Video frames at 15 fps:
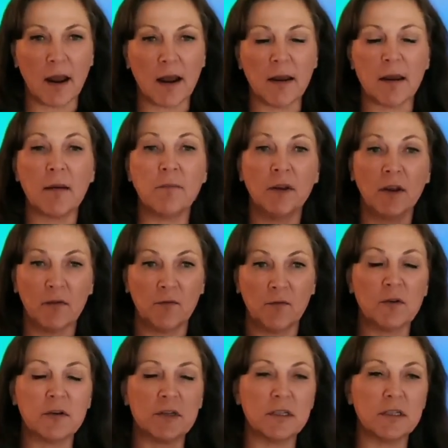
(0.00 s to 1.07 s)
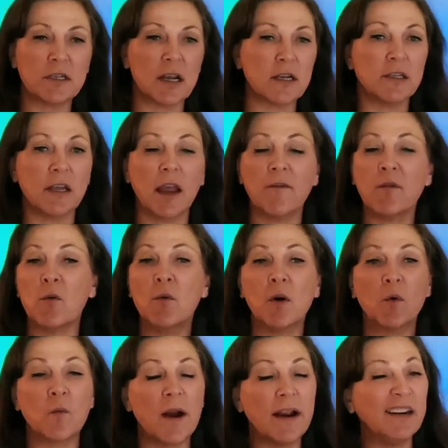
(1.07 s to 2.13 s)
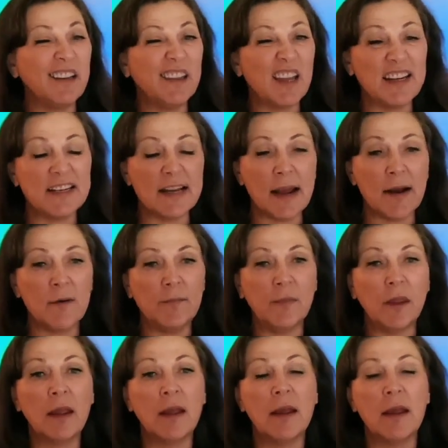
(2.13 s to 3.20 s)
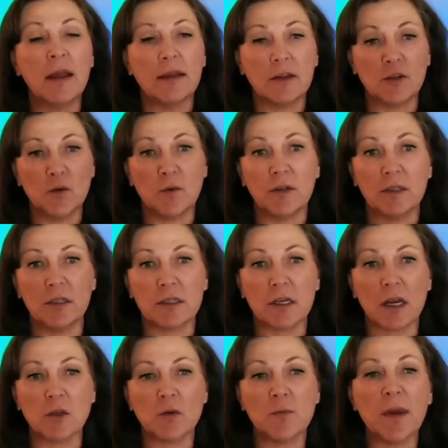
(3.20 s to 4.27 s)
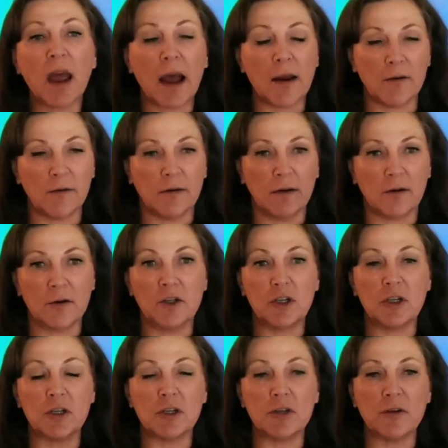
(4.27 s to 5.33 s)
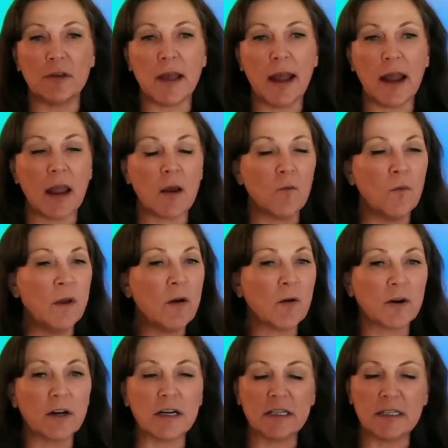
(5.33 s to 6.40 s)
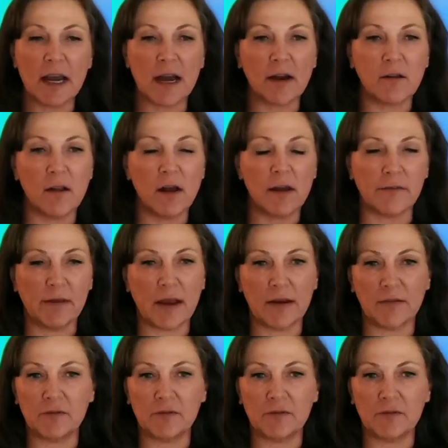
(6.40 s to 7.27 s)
I'm looking forward to discussing. If you want to write anything down that you want to discuss with me, I urge you to do that. And we are going to tackle all of that.